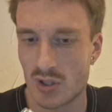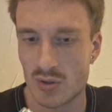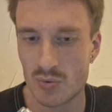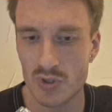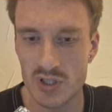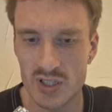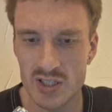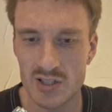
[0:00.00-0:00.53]

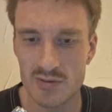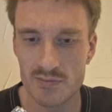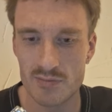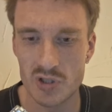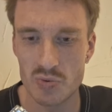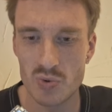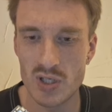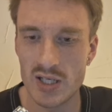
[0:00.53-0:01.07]
We did,
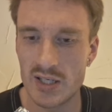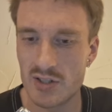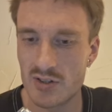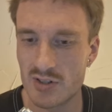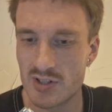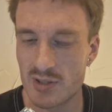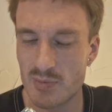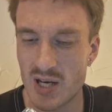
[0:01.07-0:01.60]
but we landed
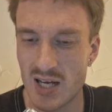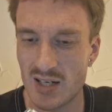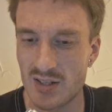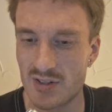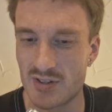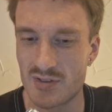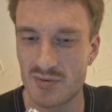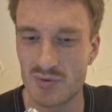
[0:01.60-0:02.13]
on some
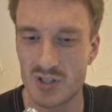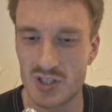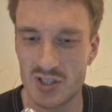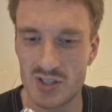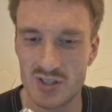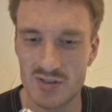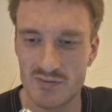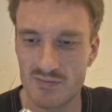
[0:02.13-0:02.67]
island, which
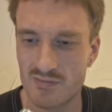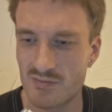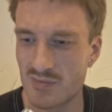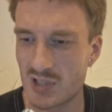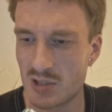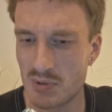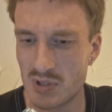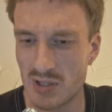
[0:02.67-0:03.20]
is...
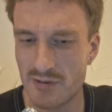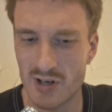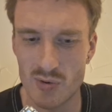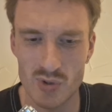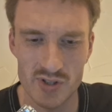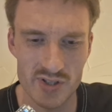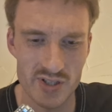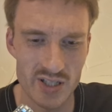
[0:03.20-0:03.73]
I mean, if I
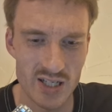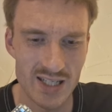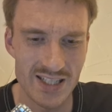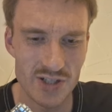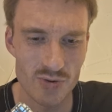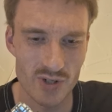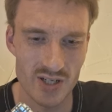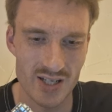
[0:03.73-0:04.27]
was an
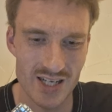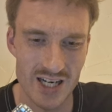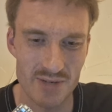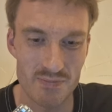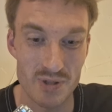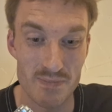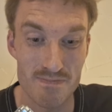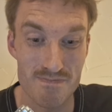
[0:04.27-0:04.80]
elite runner,
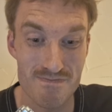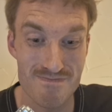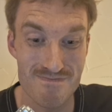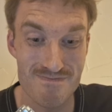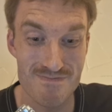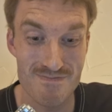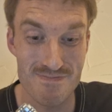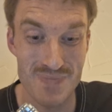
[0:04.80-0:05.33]
I'd be
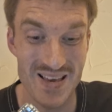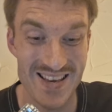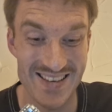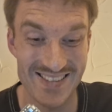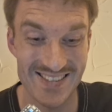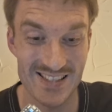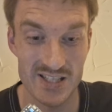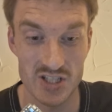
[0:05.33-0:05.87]

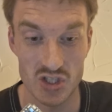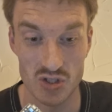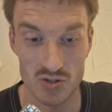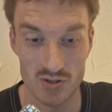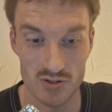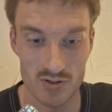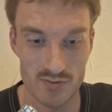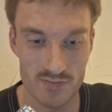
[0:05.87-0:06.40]
pissed, you
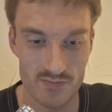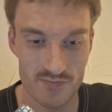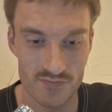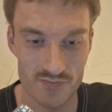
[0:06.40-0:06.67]
know?